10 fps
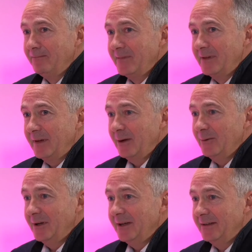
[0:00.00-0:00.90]

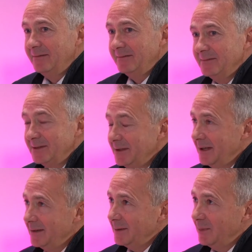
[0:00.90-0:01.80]
So
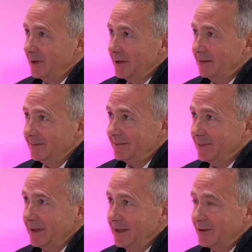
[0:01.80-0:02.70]
it was a pretty
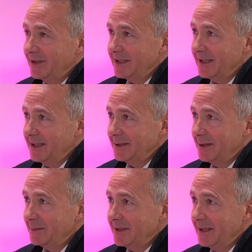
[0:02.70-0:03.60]
interesting set of
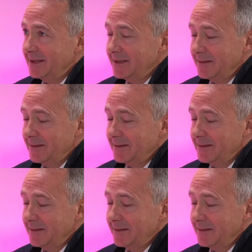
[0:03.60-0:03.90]
circumstances.